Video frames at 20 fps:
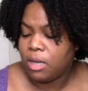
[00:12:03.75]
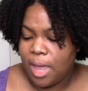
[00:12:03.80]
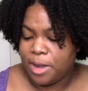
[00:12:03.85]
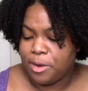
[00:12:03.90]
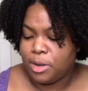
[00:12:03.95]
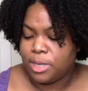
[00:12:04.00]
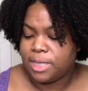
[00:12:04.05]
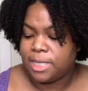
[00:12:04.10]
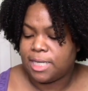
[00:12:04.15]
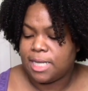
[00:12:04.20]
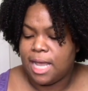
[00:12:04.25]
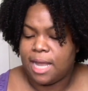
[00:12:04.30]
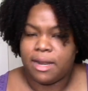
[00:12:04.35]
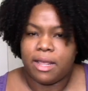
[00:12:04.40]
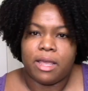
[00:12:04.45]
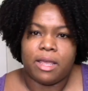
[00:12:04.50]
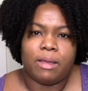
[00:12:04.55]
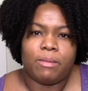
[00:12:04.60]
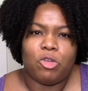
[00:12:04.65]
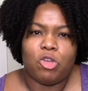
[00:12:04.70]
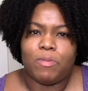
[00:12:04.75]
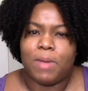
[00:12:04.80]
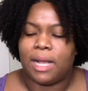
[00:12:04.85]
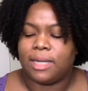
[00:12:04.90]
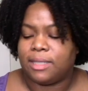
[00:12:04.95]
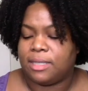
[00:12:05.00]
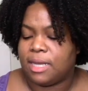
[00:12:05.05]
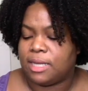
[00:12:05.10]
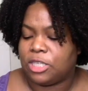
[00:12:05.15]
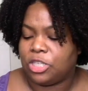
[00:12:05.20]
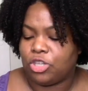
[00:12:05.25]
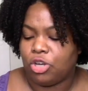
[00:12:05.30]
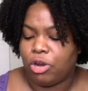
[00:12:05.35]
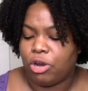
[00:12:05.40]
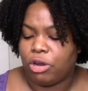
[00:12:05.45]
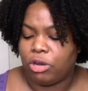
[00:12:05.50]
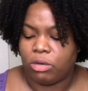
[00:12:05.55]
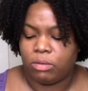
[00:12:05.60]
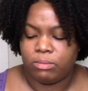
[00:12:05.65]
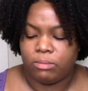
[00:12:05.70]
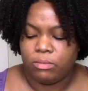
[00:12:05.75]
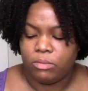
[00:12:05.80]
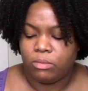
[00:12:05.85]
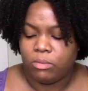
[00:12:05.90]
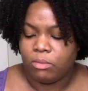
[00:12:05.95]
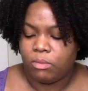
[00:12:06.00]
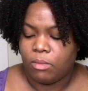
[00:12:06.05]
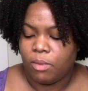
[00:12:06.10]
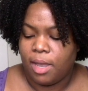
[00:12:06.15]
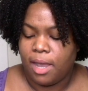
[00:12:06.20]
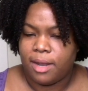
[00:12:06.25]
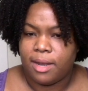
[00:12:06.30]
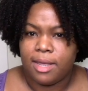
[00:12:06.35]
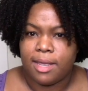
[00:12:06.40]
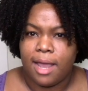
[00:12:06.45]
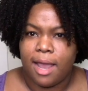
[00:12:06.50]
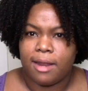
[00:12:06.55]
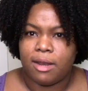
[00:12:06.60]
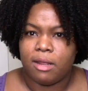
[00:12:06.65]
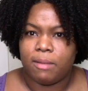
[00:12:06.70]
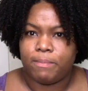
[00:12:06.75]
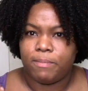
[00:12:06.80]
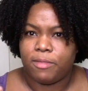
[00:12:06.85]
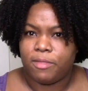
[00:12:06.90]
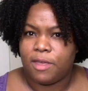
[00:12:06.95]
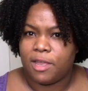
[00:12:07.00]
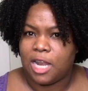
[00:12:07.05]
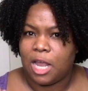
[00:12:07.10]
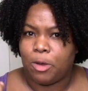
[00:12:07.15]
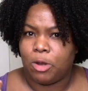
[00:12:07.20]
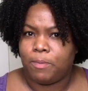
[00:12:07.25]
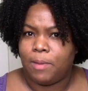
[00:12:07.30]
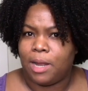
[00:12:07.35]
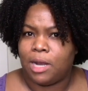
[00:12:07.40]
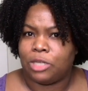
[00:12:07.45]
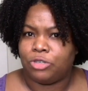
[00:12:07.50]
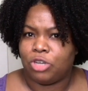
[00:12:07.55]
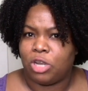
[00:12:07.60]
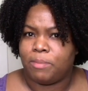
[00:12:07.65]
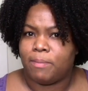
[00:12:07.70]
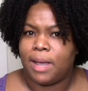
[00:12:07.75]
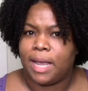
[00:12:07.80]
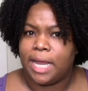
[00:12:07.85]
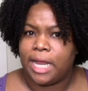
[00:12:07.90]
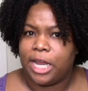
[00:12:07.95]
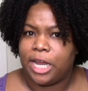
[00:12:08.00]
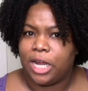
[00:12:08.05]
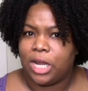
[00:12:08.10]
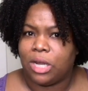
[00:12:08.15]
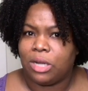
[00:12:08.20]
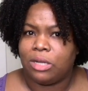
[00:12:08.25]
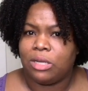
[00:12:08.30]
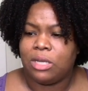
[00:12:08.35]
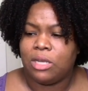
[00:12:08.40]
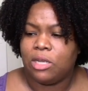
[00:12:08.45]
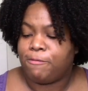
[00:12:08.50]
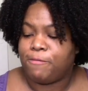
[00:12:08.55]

I don't see any humectants or any kind of thing that would penetrate my hair.